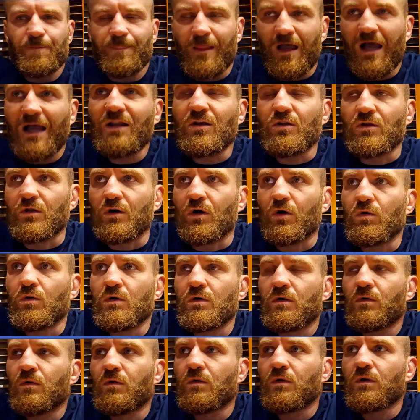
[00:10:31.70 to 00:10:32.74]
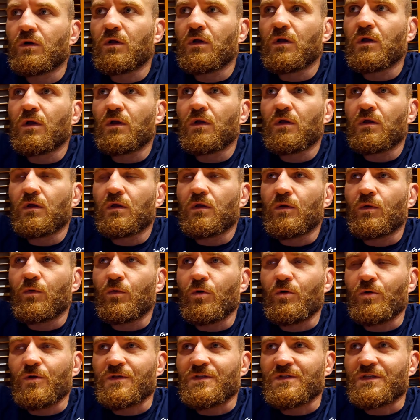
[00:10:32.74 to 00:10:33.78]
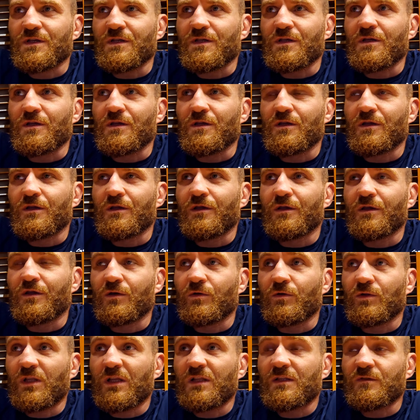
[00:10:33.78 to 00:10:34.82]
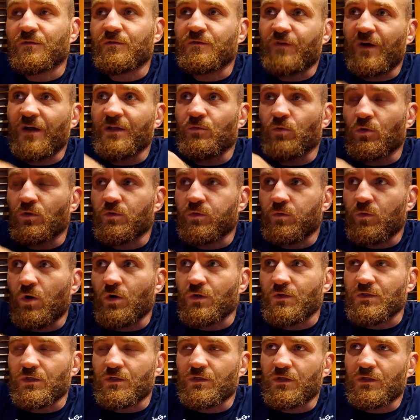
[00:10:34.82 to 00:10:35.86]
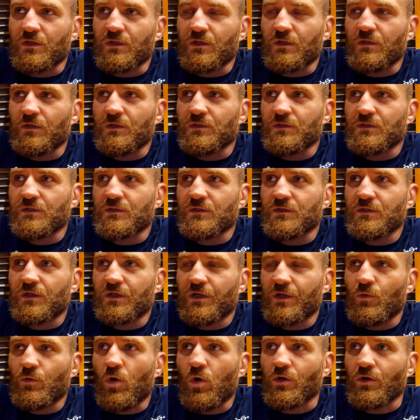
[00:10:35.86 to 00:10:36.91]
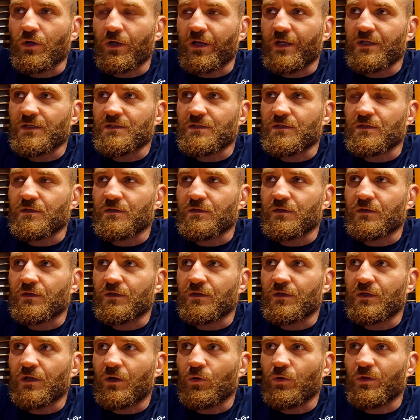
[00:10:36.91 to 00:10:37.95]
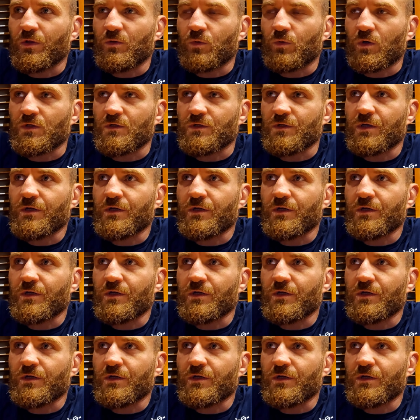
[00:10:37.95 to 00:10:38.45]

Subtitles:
don't know. We will see. That fight what was? He won against Leon Edwards. Eh?